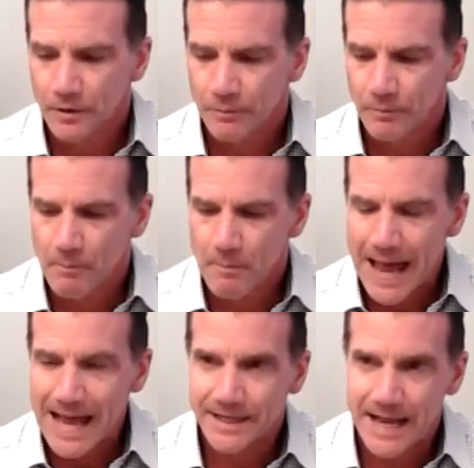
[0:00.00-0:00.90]

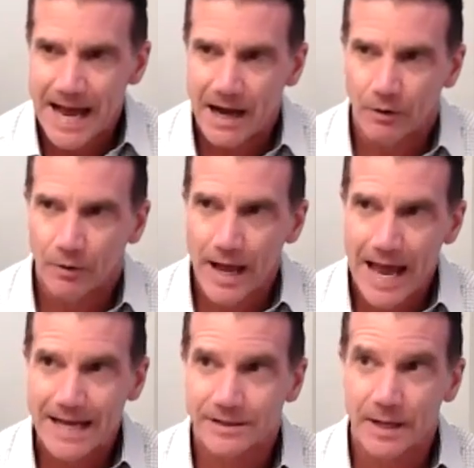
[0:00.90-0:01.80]
Matt now
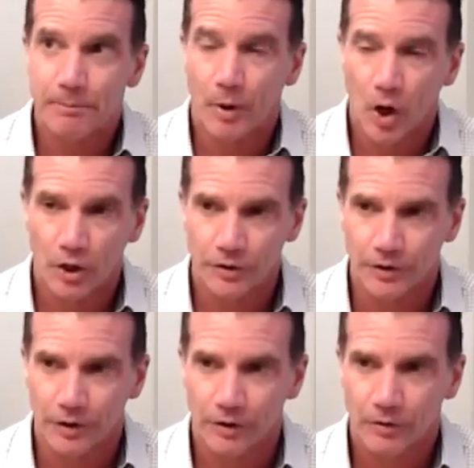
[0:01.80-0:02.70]
has a
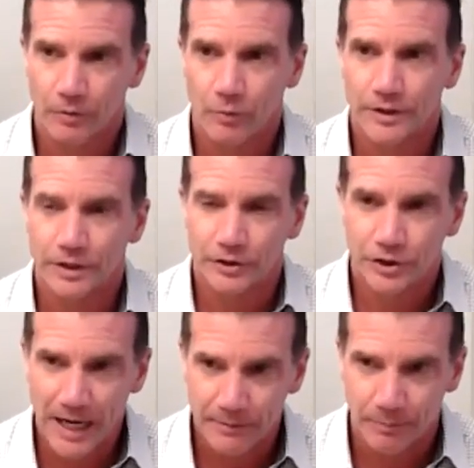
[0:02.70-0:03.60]
partner with a
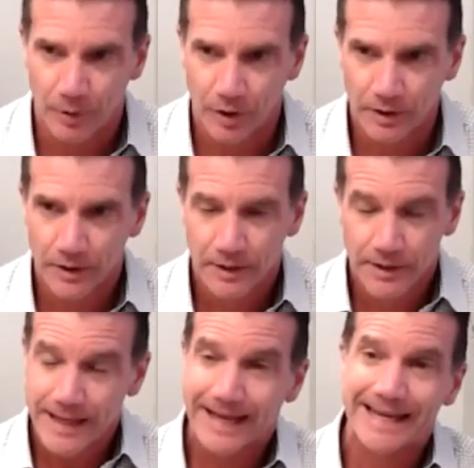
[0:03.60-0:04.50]
checkbook
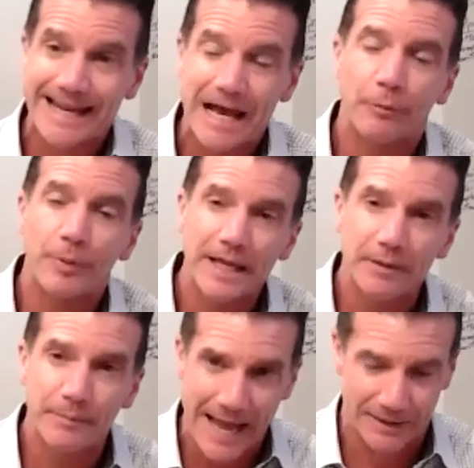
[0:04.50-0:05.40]
that can help
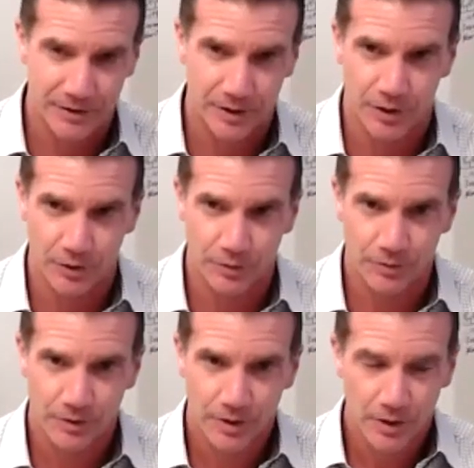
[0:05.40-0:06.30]
him execute
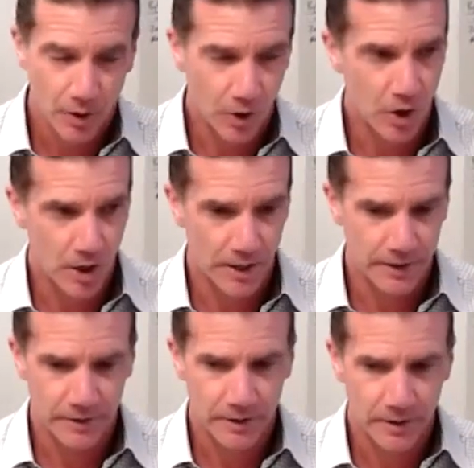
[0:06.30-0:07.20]

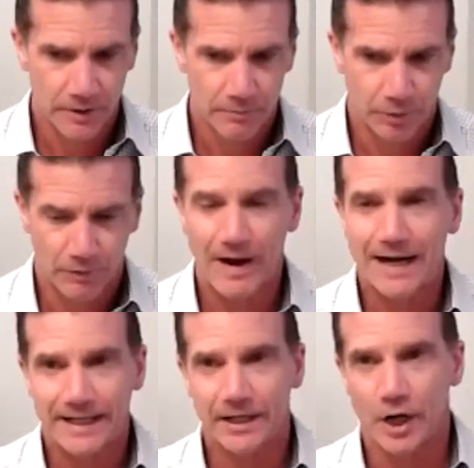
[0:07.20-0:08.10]
on
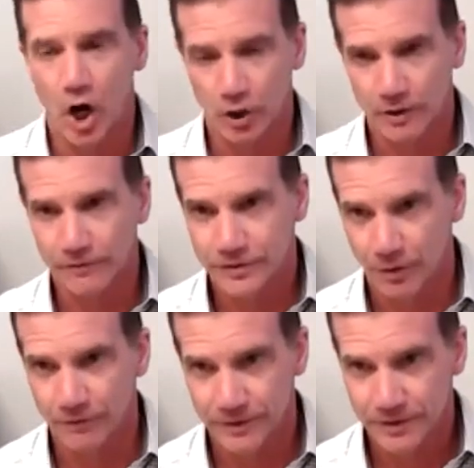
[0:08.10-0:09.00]
providing an arc of
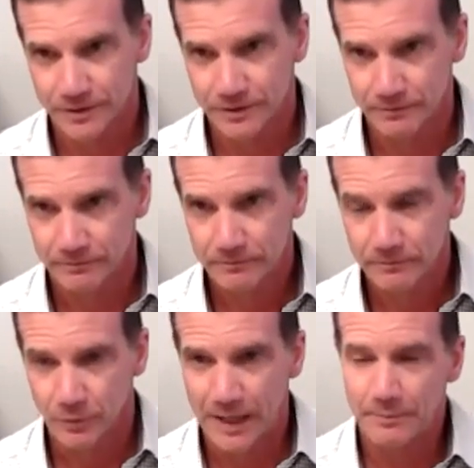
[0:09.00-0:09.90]
services,
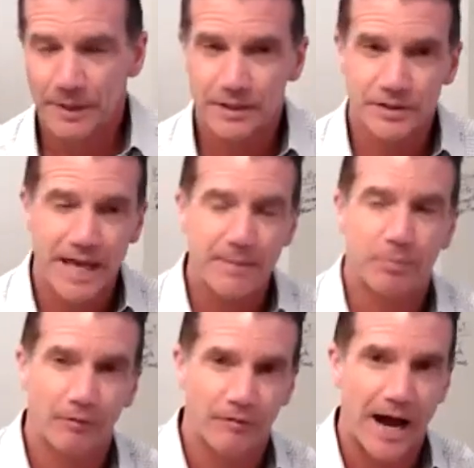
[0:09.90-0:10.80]
right? Because they
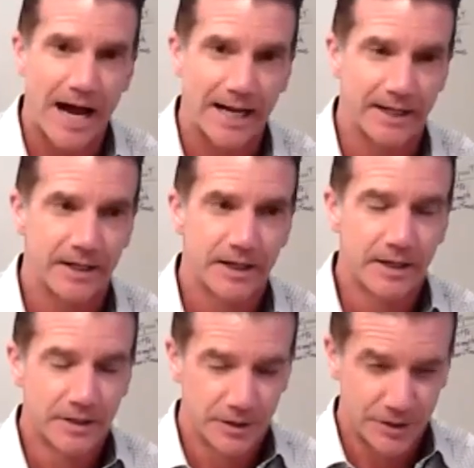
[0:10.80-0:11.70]
provide
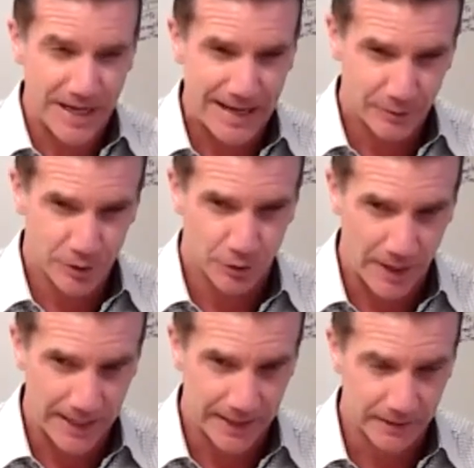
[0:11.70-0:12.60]
sales
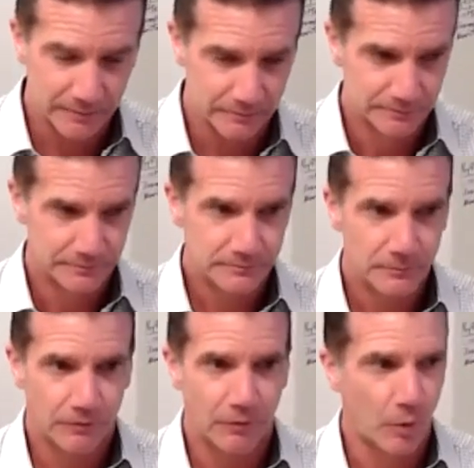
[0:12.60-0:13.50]
training
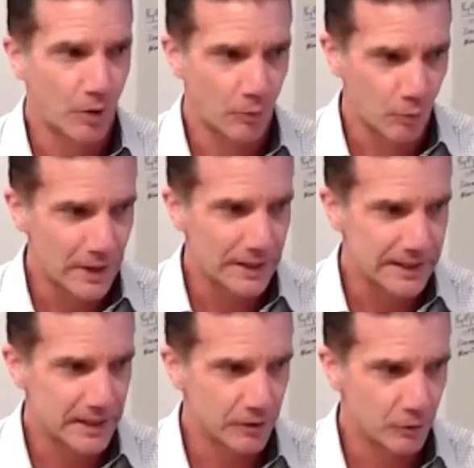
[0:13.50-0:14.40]
for
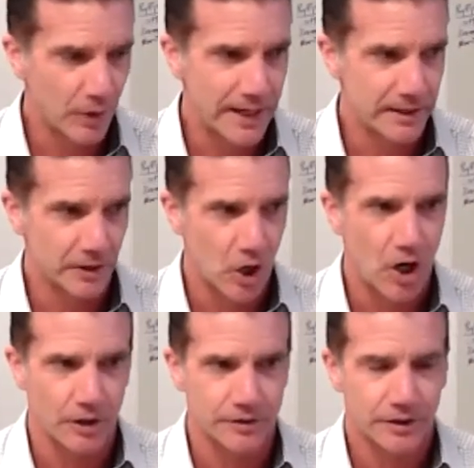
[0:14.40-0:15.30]
really great
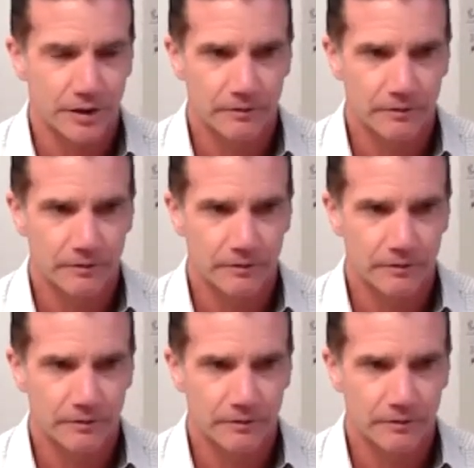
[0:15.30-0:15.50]
large